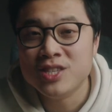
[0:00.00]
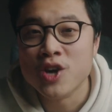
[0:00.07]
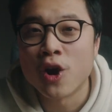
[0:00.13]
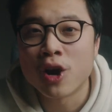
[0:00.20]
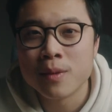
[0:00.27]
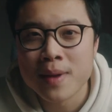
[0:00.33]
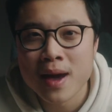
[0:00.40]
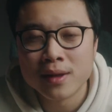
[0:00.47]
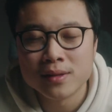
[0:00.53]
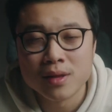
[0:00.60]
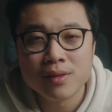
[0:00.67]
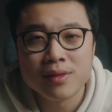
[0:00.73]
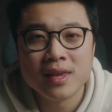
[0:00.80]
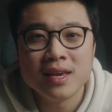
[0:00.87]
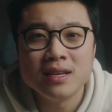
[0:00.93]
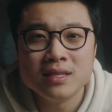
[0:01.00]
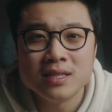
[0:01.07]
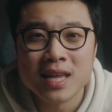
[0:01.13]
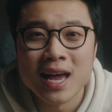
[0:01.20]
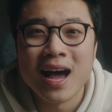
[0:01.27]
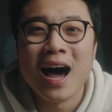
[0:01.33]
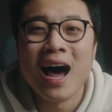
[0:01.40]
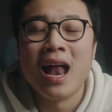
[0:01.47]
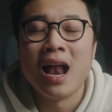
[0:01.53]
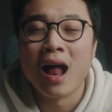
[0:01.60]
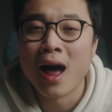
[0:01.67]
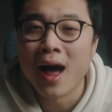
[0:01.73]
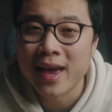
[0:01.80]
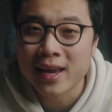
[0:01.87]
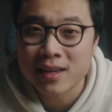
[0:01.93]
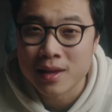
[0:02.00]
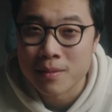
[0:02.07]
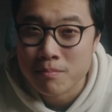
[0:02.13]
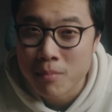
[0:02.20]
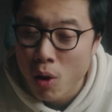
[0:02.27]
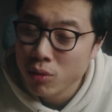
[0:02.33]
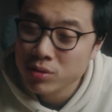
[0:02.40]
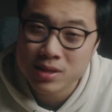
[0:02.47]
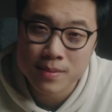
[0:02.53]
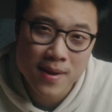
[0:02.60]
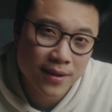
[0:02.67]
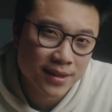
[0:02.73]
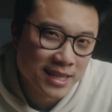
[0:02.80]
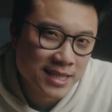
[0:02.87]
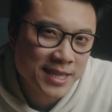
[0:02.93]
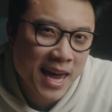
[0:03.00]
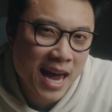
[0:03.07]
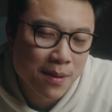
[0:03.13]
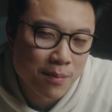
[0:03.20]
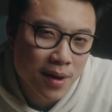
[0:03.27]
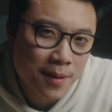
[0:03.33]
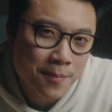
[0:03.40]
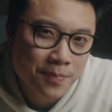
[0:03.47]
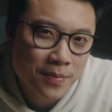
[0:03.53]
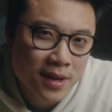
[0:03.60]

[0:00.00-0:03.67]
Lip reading: talk about the things that I like the most about this camera.